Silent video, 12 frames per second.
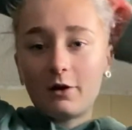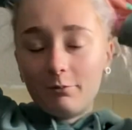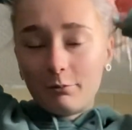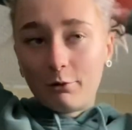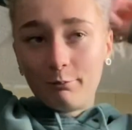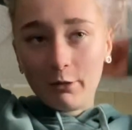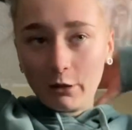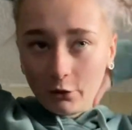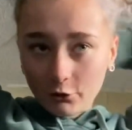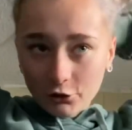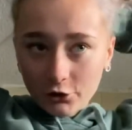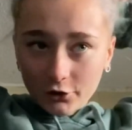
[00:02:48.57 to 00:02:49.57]
But oh my
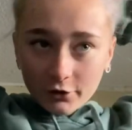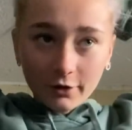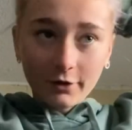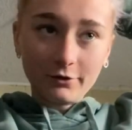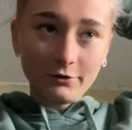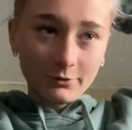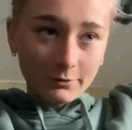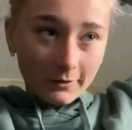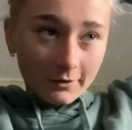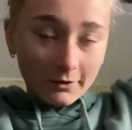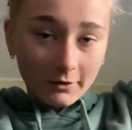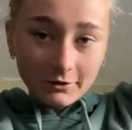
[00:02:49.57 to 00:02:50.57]
gosh, I was,
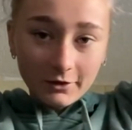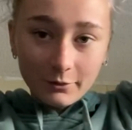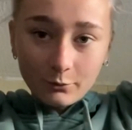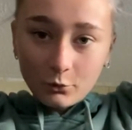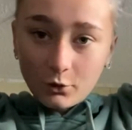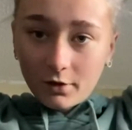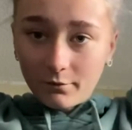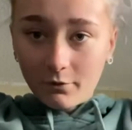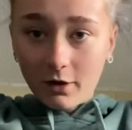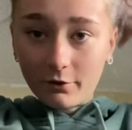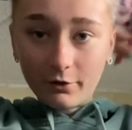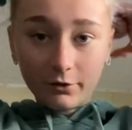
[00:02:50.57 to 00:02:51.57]
I was like walking
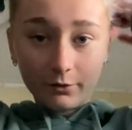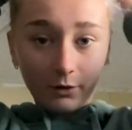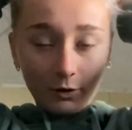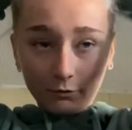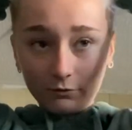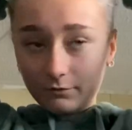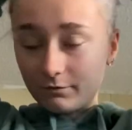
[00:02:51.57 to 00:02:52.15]
around the whole